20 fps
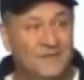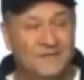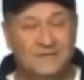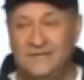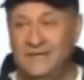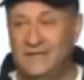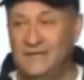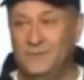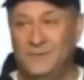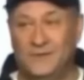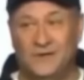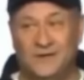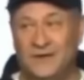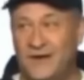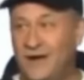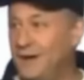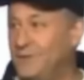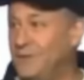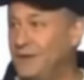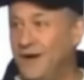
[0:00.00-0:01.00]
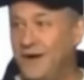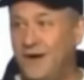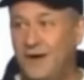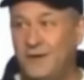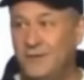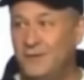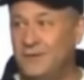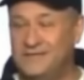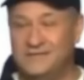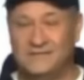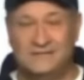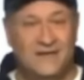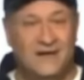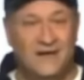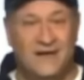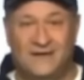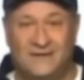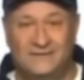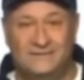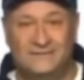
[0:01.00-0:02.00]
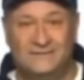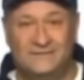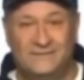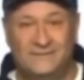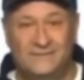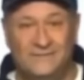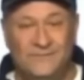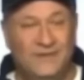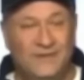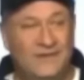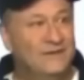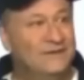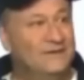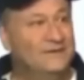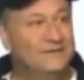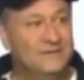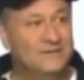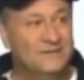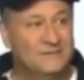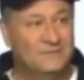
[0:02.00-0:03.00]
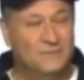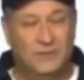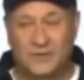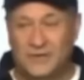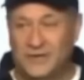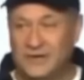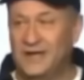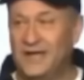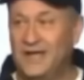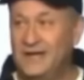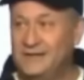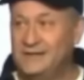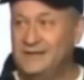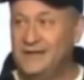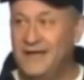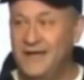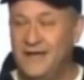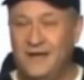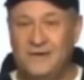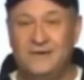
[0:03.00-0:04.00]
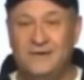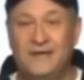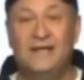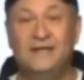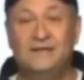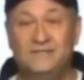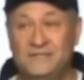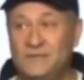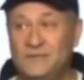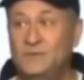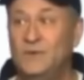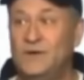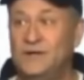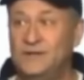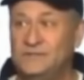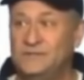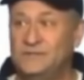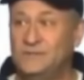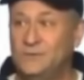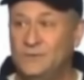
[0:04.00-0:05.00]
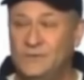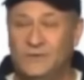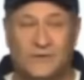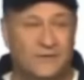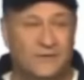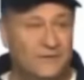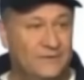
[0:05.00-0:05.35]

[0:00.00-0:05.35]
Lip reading: Kamala did what Kamala always does. She just put her head down and she went